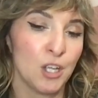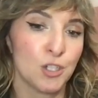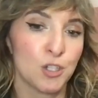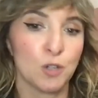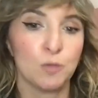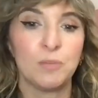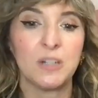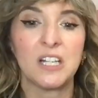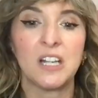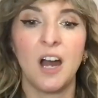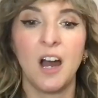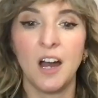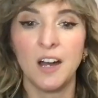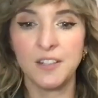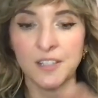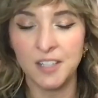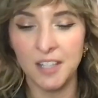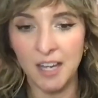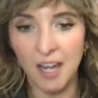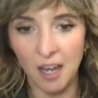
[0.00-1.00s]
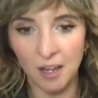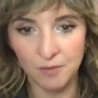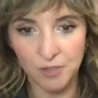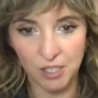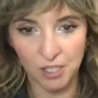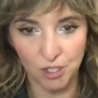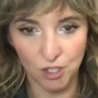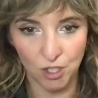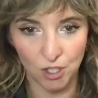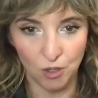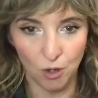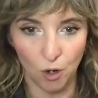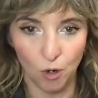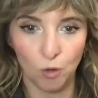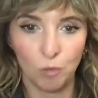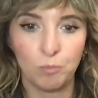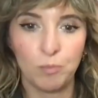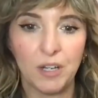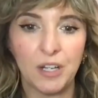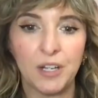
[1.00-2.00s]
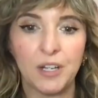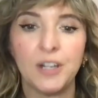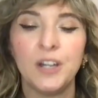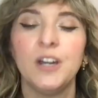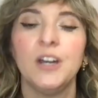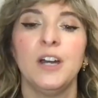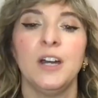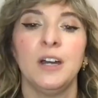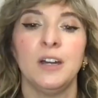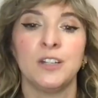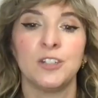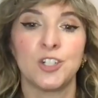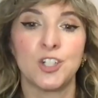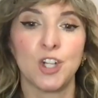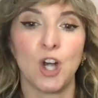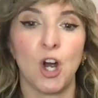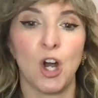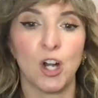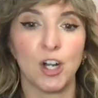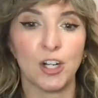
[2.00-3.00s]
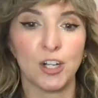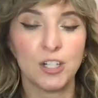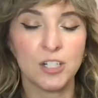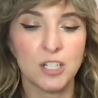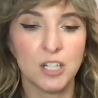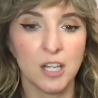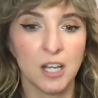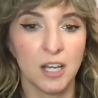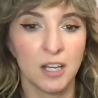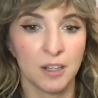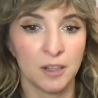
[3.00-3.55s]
So because they have such an open chart,